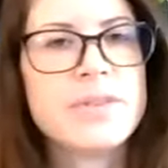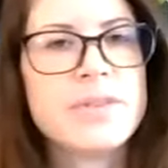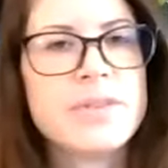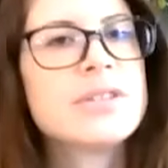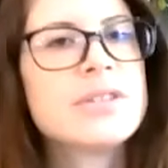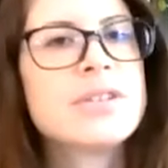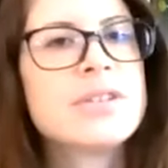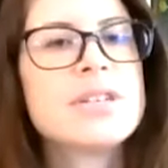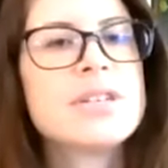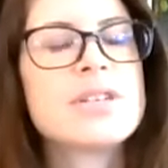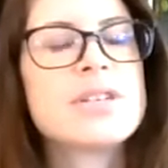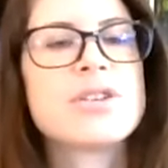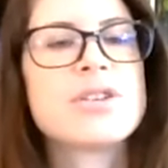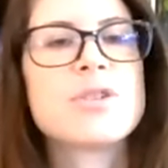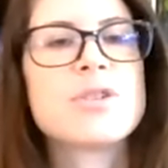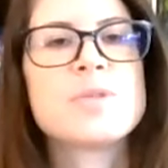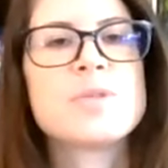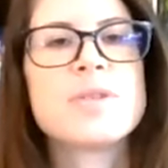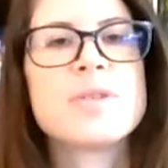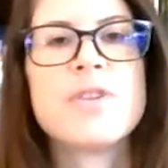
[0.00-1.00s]
field in
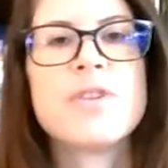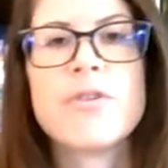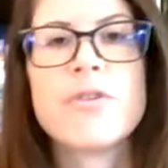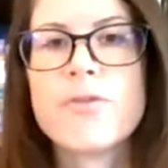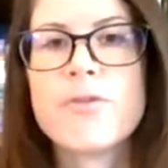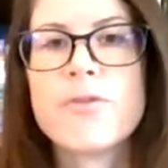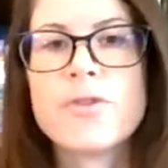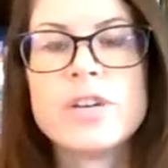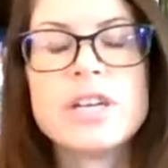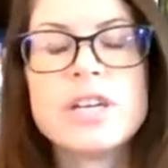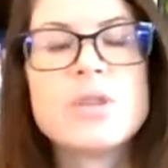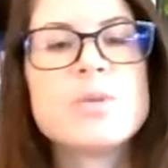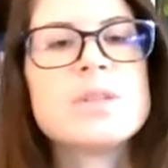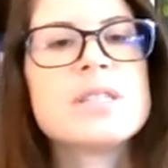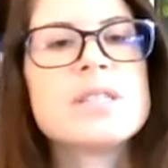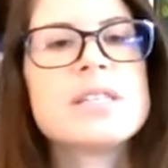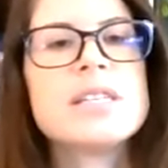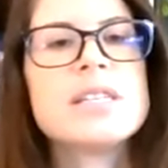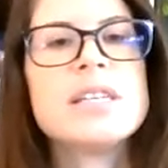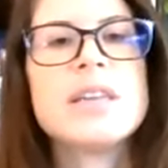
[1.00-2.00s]
terms of the
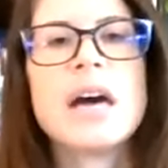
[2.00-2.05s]
frequency,